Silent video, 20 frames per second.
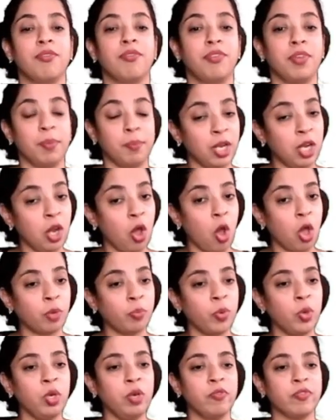female
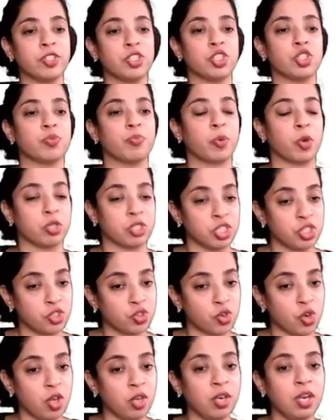hormone which is
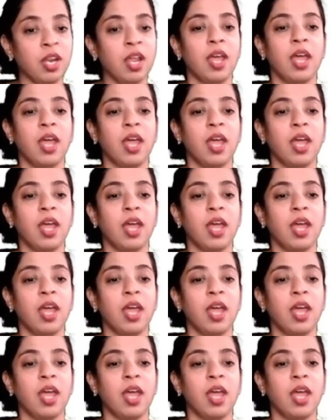progesterone